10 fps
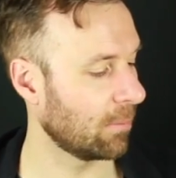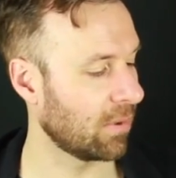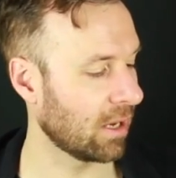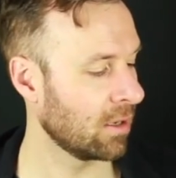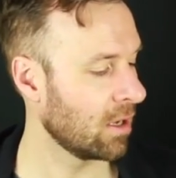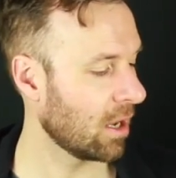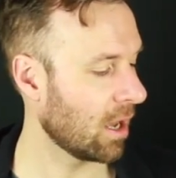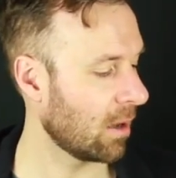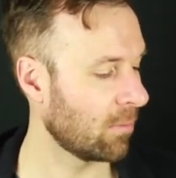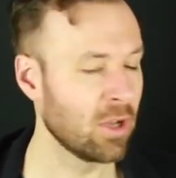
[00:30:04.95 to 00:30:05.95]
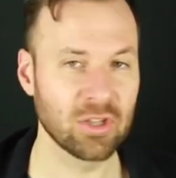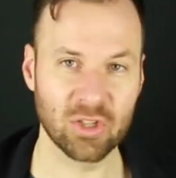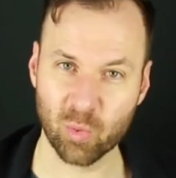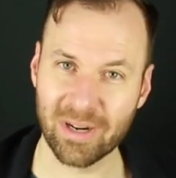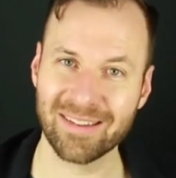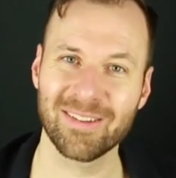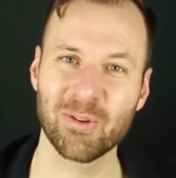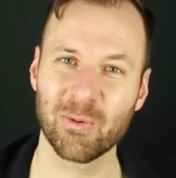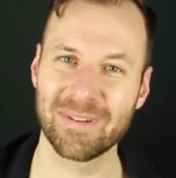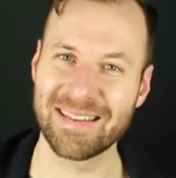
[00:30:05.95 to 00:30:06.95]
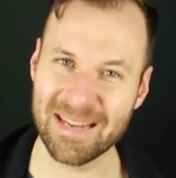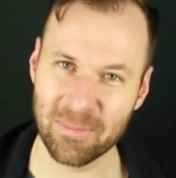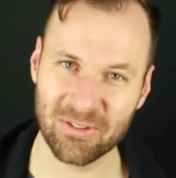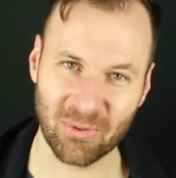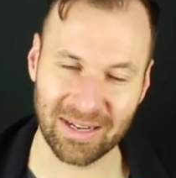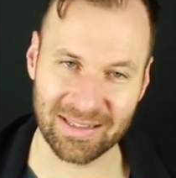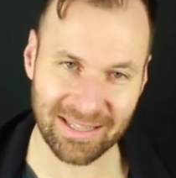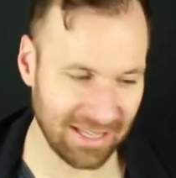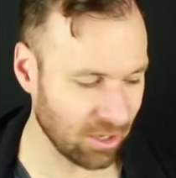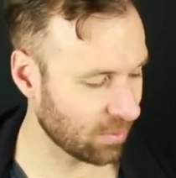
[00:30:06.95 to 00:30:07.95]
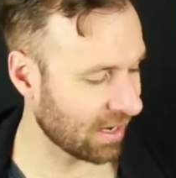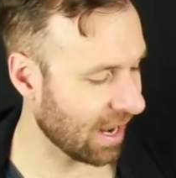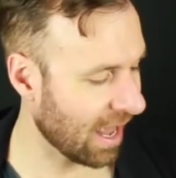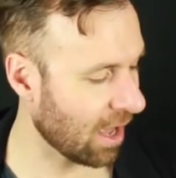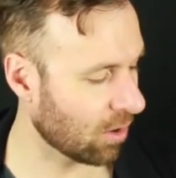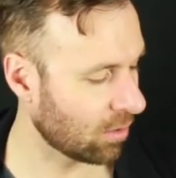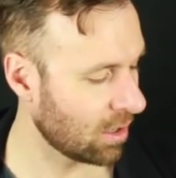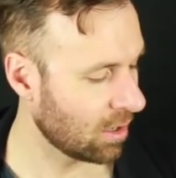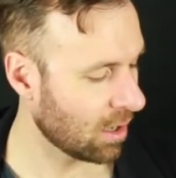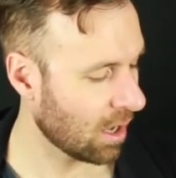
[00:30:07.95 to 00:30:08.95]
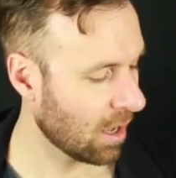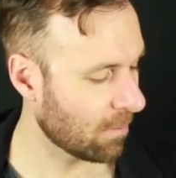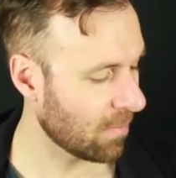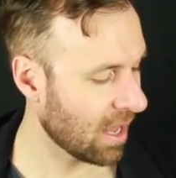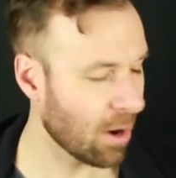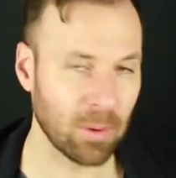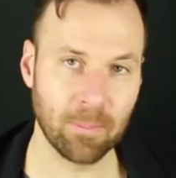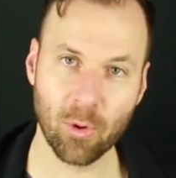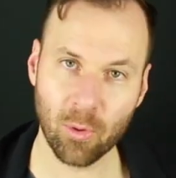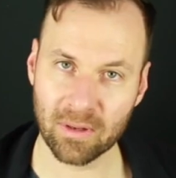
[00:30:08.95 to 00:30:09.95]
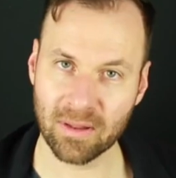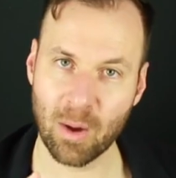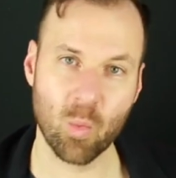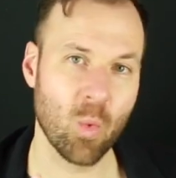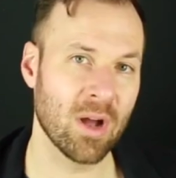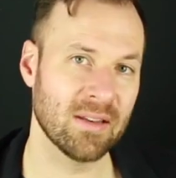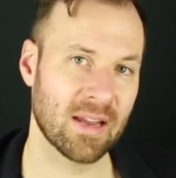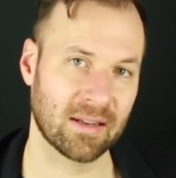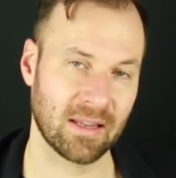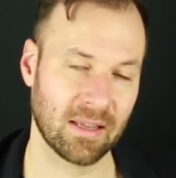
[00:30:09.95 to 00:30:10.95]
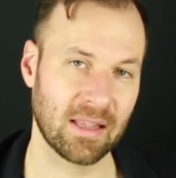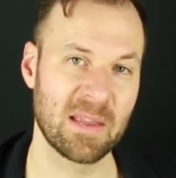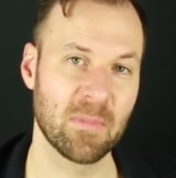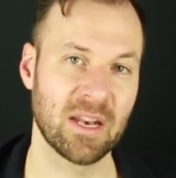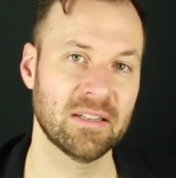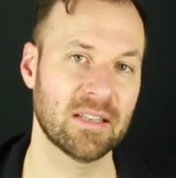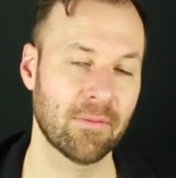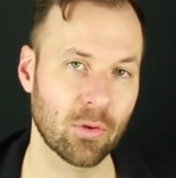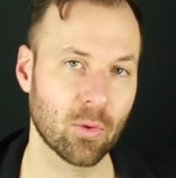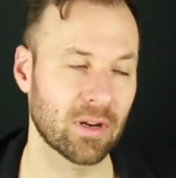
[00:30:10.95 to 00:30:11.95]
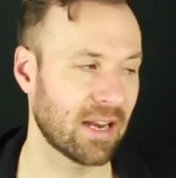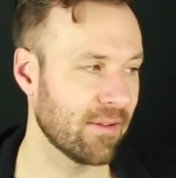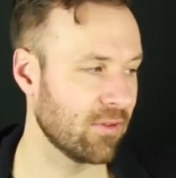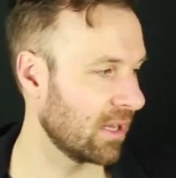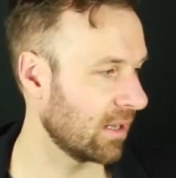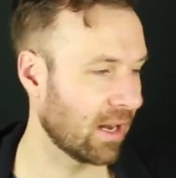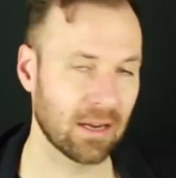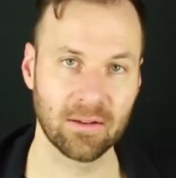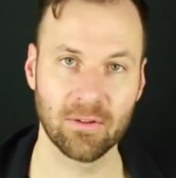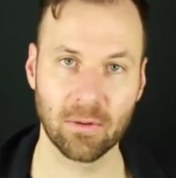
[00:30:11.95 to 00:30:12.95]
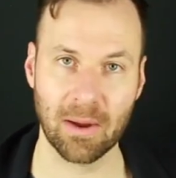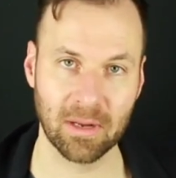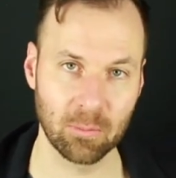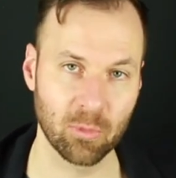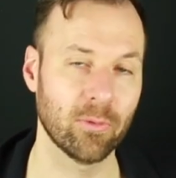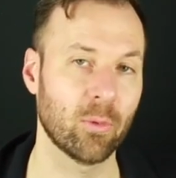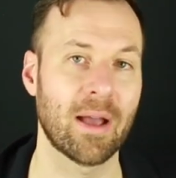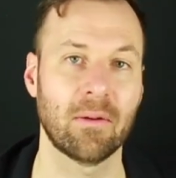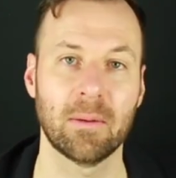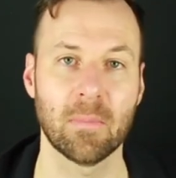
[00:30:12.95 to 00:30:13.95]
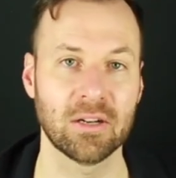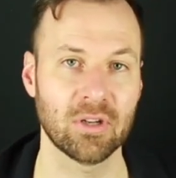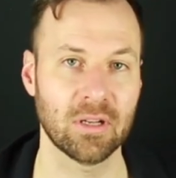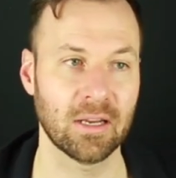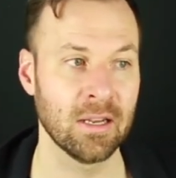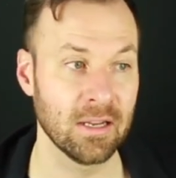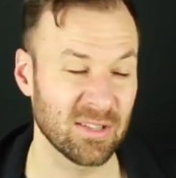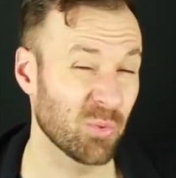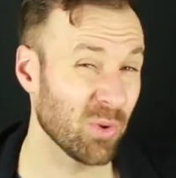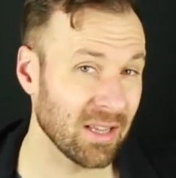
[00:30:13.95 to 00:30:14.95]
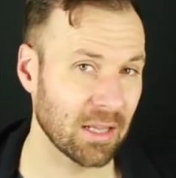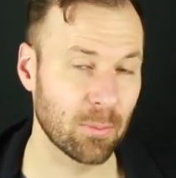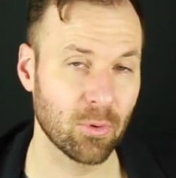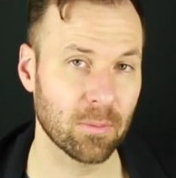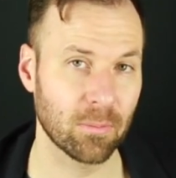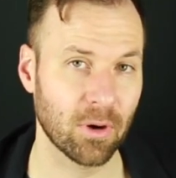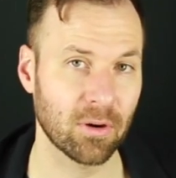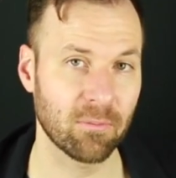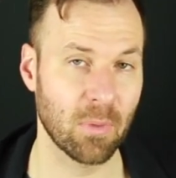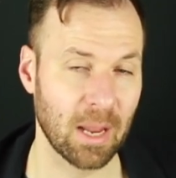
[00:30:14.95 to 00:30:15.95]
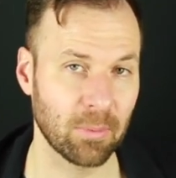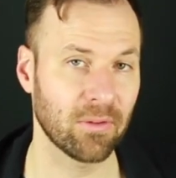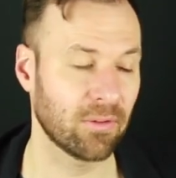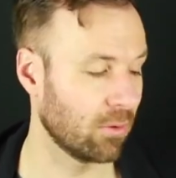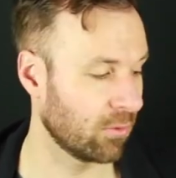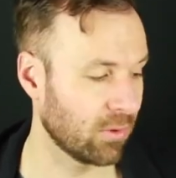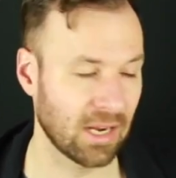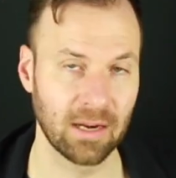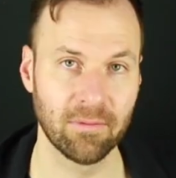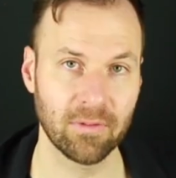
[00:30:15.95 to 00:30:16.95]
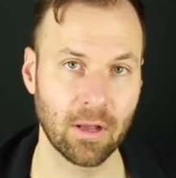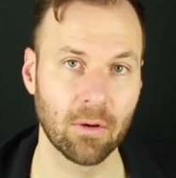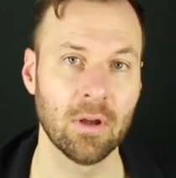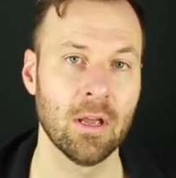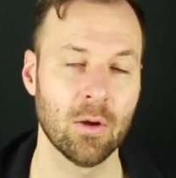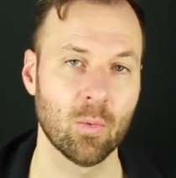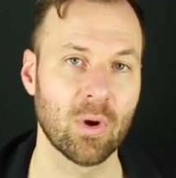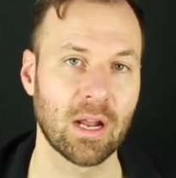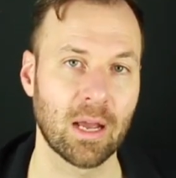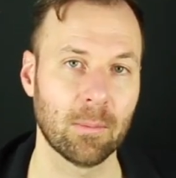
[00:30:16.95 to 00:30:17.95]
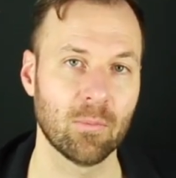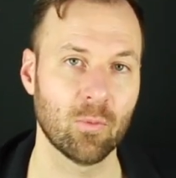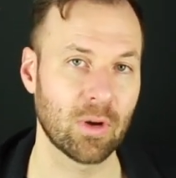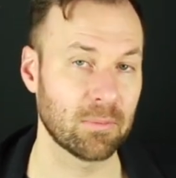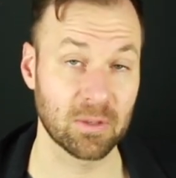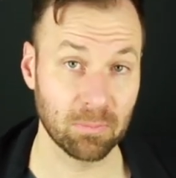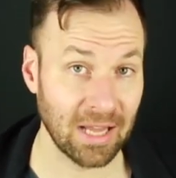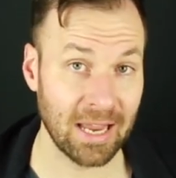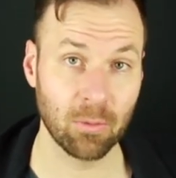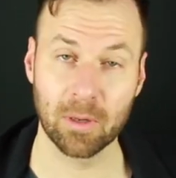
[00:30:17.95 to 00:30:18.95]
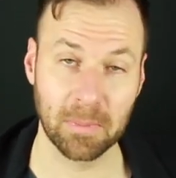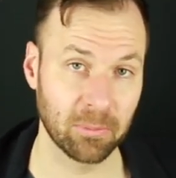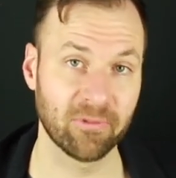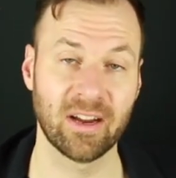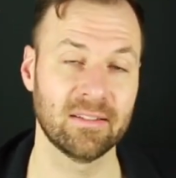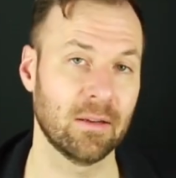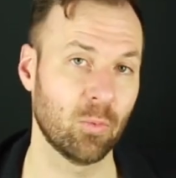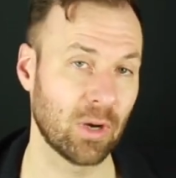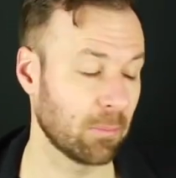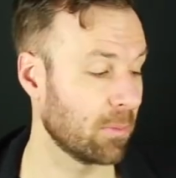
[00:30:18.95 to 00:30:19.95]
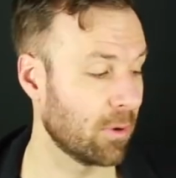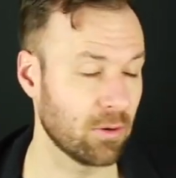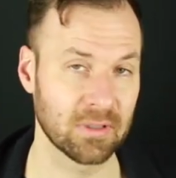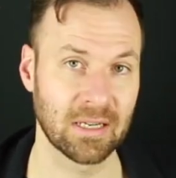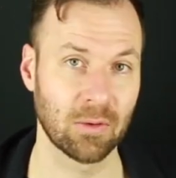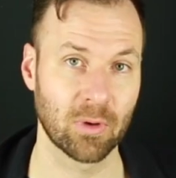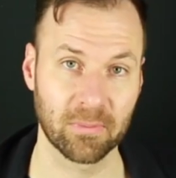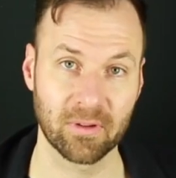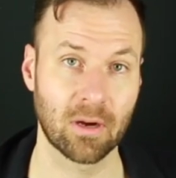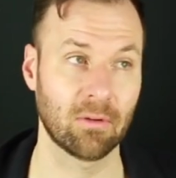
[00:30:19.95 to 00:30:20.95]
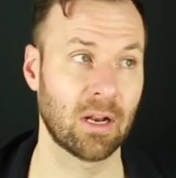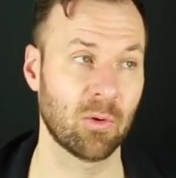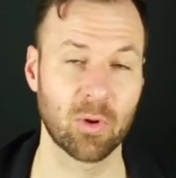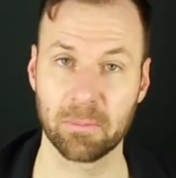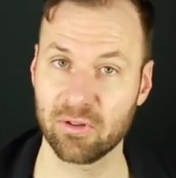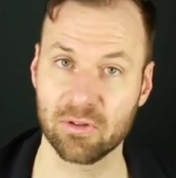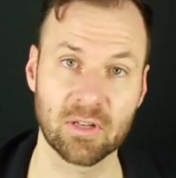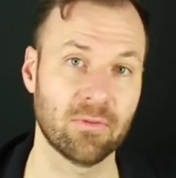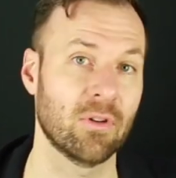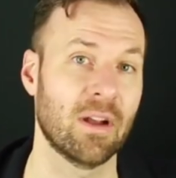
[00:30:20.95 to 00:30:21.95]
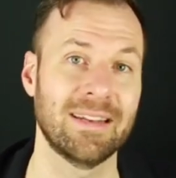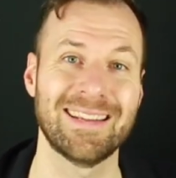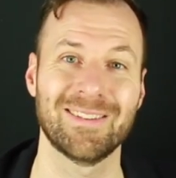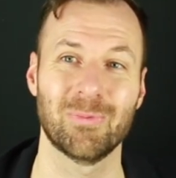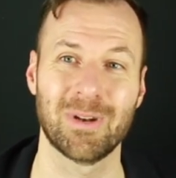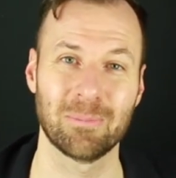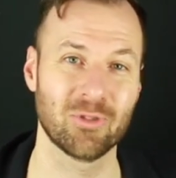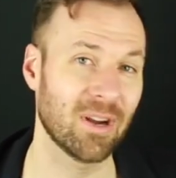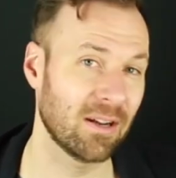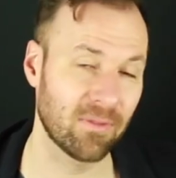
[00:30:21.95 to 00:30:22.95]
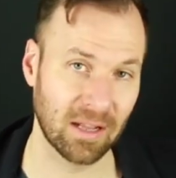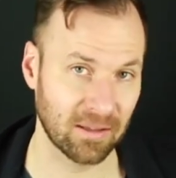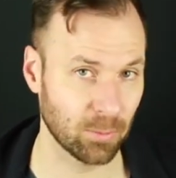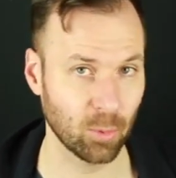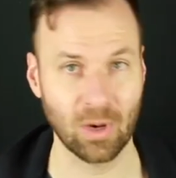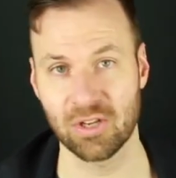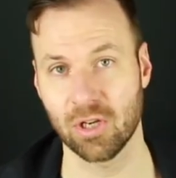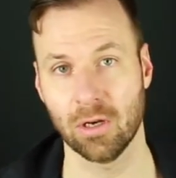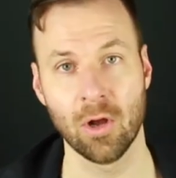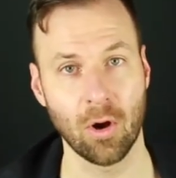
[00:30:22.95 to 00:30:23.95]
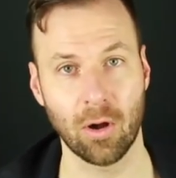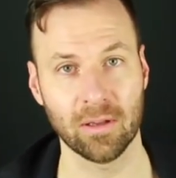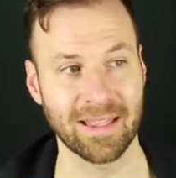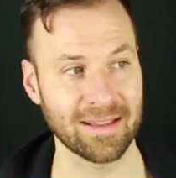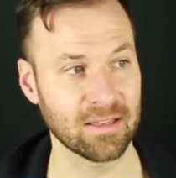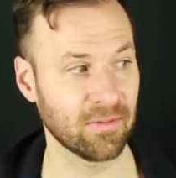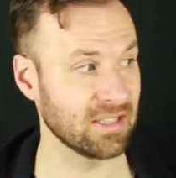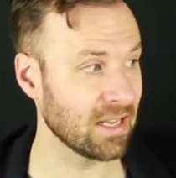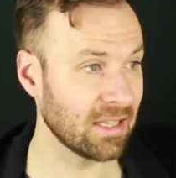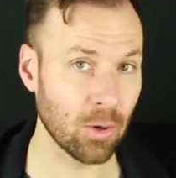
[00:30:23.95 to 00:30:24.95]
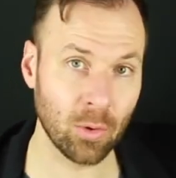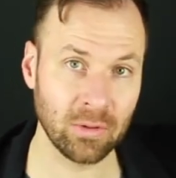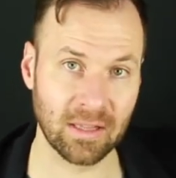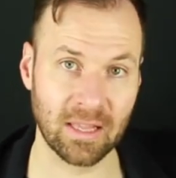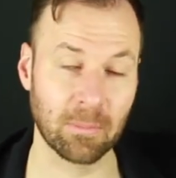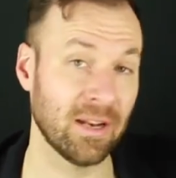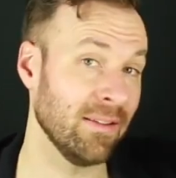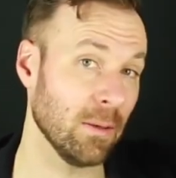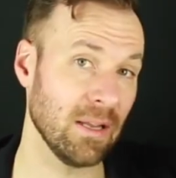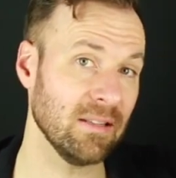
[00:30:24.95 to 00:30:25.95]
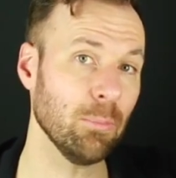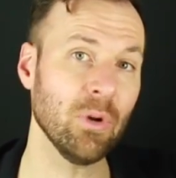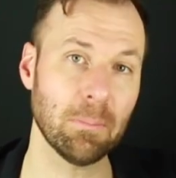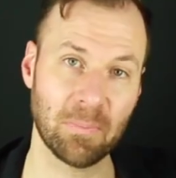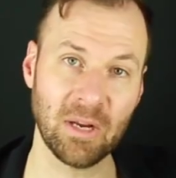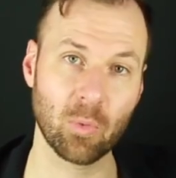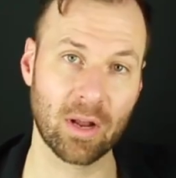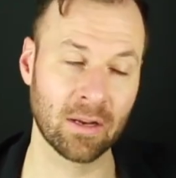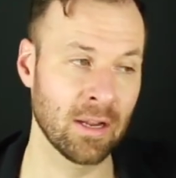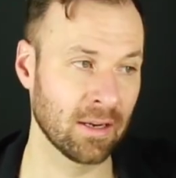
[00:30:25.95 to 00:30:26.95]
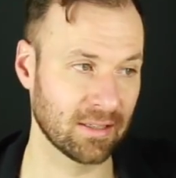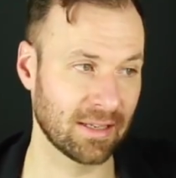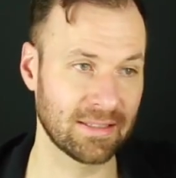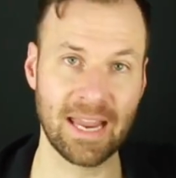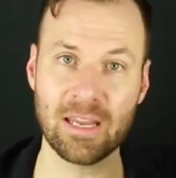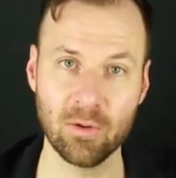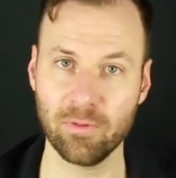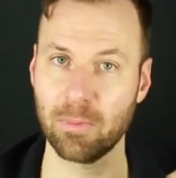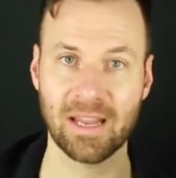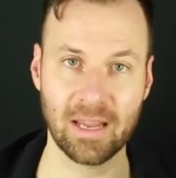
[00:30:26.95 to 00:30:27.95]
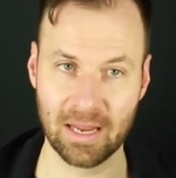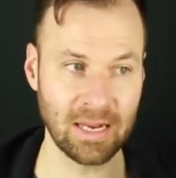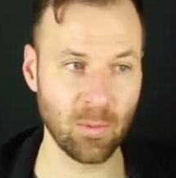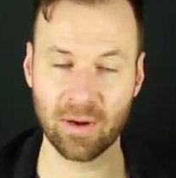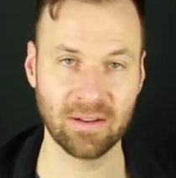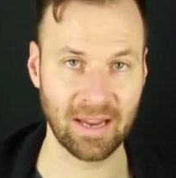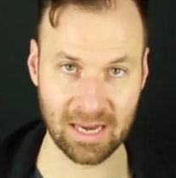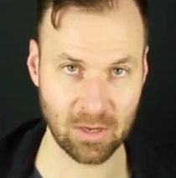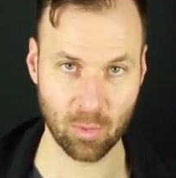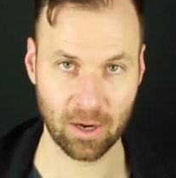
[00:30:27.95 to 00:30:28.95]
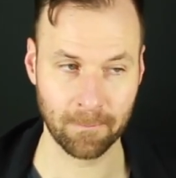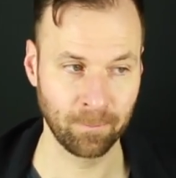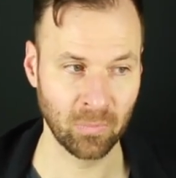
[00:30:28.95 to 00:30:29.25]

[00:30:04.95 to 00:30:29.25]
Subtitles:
But just wanted to demonstrate a little bit how important that one technique, the diminished seventh chord, and everything that it can do, how it can move around and modulate, is really an important part of my personal creative flow when I'm just playing, when I'm improvising, when I'm composing, when I'm songwriting, when I'm searching for ideas, when I'm trying to find inspiration, all of that stuff. It's not the only thing, but it's a pretty big one because it can take you from anywhere to anywhere.